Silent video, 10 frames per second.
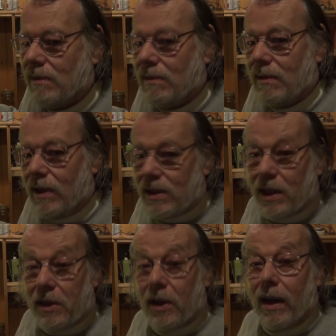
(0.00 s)
Just
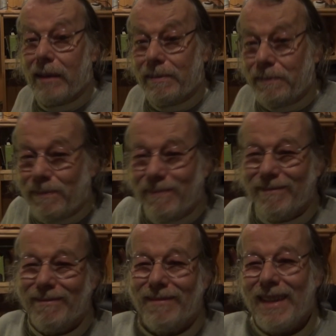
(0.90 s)
a thought.
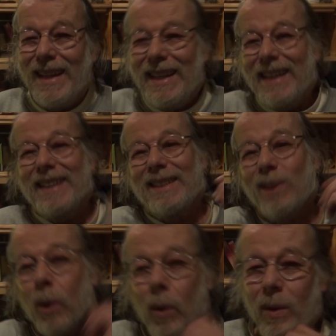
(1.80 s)

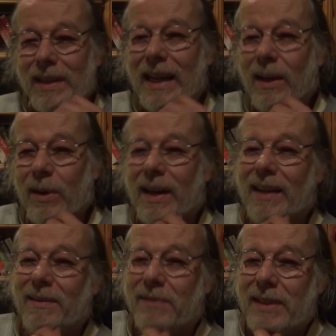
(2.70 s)
So now that
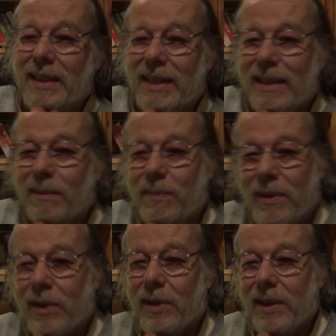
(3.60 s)
I've
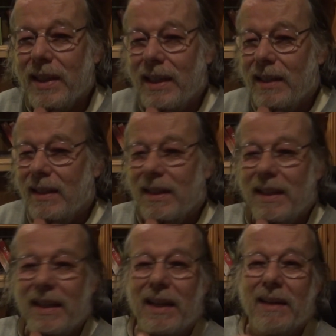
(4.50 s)
thoroughly
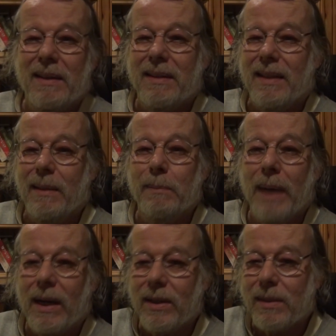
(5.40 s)

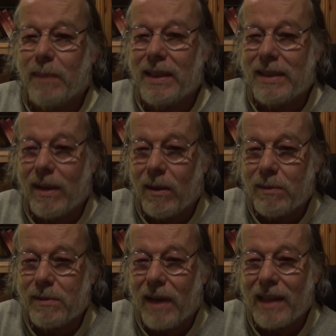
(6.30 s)
embarrassed
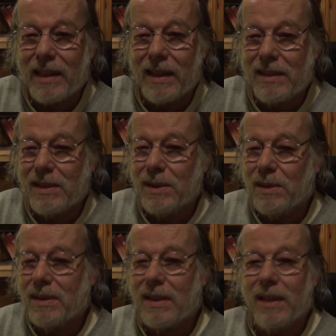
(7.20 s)
myself, I'd like to
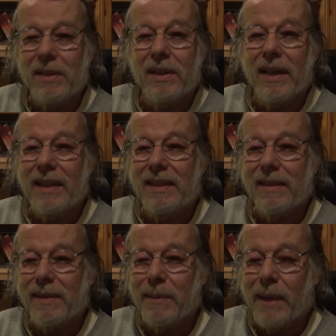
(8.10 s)
say goodnight to
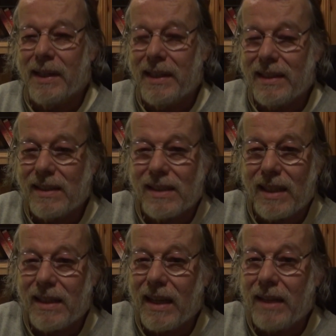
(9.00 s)
everybody and
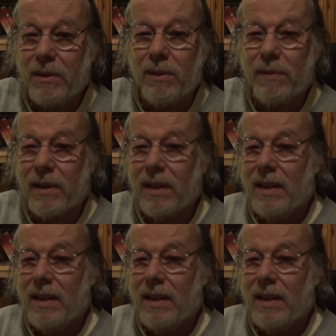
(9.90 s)
say thank you for